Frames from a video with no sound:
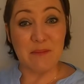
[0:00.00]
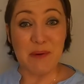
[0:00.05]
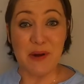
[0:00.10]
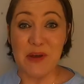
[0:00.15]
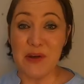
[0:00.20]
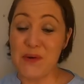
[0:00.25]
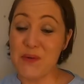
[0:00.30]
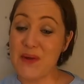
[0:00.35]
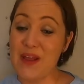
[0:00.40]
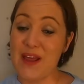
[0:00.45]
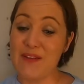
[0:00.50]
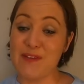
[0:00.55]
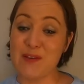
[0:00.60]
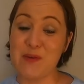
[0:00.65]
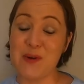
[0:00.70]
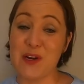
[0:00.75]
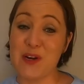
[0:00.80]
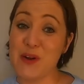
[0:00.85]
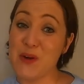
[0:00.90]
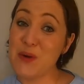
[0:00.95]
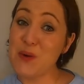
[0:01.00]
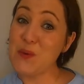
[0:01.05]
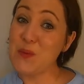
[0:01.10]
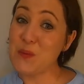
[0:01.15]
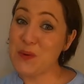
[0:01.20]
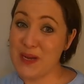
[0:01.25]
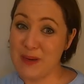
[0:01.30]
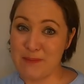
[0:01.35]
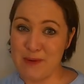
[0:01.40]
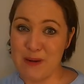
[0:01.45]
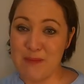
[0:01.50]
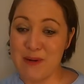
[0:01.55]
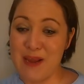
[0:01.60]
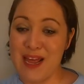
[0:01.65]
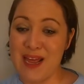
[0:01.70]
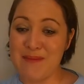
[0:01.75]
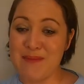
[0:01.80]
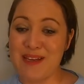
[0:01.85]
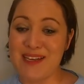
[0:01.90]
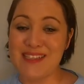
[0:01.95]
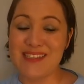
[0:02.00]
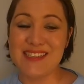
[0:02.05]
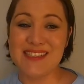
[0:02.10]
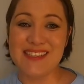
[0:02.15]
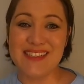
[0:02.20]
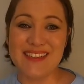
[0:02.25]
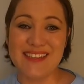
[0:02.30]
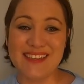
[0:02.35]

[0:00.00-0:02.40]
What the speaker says: below if you want to know what a bomb game is.